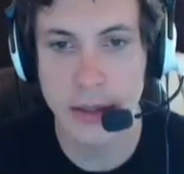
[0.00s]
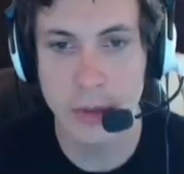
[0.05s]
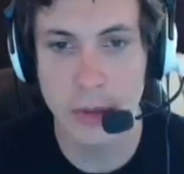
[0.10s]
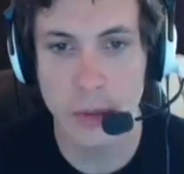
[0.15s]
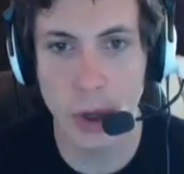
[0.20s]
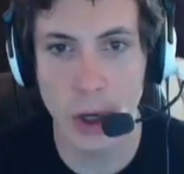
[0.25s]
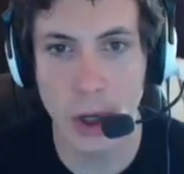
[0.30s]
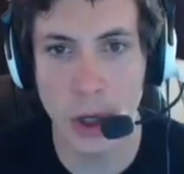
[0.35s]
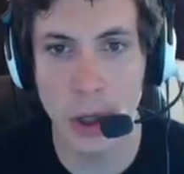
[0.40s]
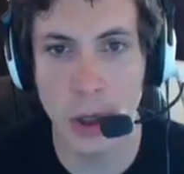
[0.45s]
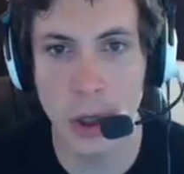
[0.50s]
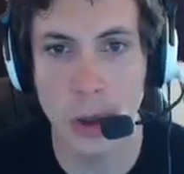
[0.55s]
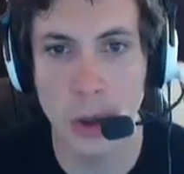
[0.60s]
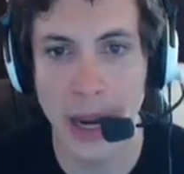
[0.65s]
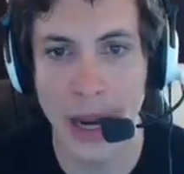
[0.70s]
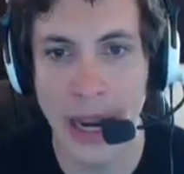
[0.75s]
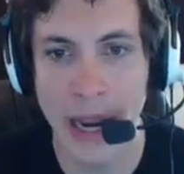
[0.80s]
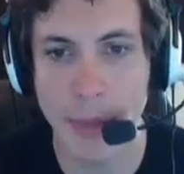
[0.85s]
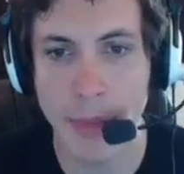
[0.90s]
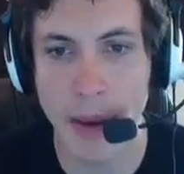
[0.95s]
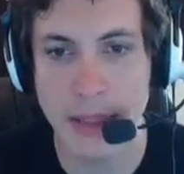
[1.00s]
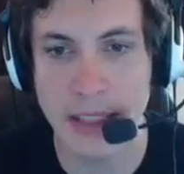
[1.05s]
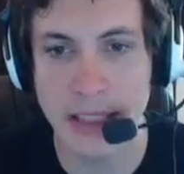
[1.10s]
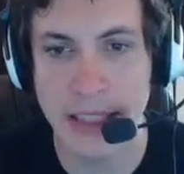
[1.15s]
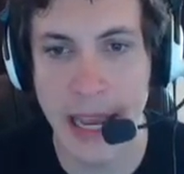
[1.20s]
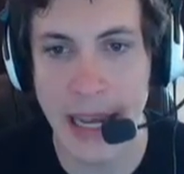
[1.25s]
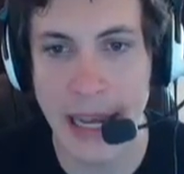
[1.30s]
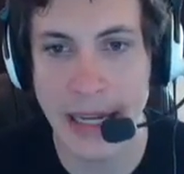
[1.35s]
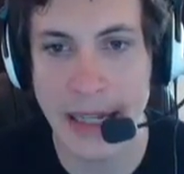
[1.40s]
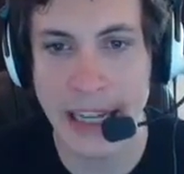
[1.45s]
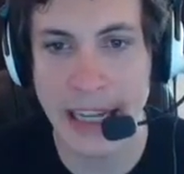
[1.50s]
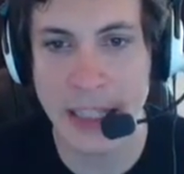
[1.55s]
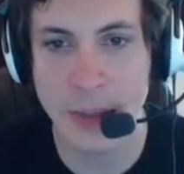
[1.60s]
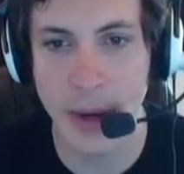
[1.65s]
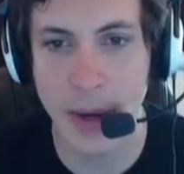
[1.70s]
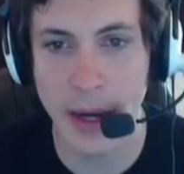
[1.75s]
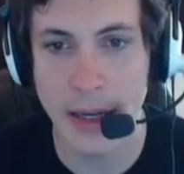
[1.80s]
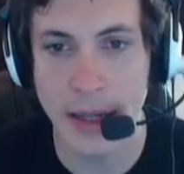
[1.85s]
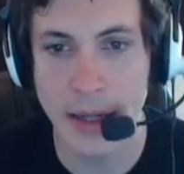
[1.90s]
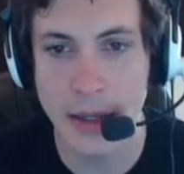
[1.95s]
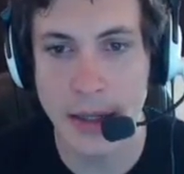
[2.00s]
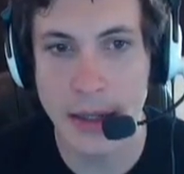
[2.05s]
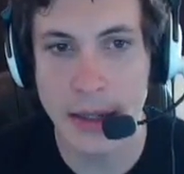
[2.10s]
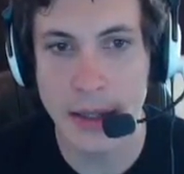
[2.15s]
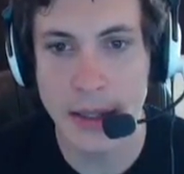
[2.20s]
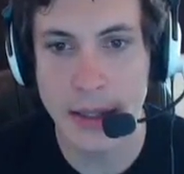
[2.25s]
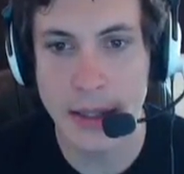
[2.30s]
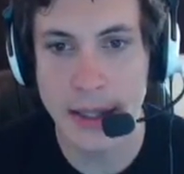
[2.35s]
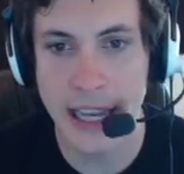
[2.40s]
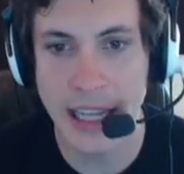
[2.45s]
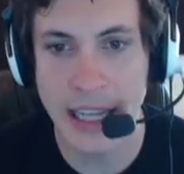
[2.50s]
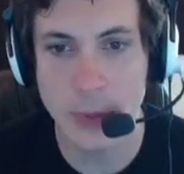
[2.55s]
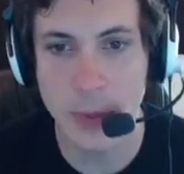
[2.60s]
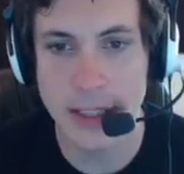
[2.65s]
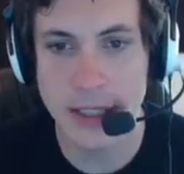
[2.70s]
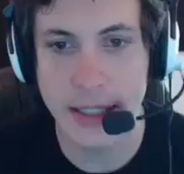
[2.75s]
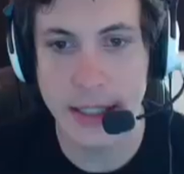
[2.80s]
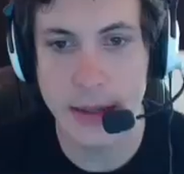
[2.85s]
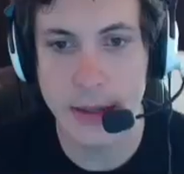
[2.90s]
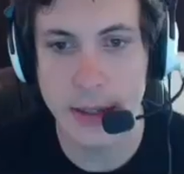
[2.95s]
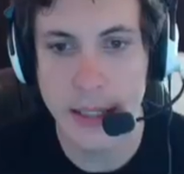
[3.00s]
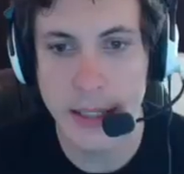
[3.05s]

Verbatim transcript: Whoa. Hey, baby snake. Guess what? Guess what, dude?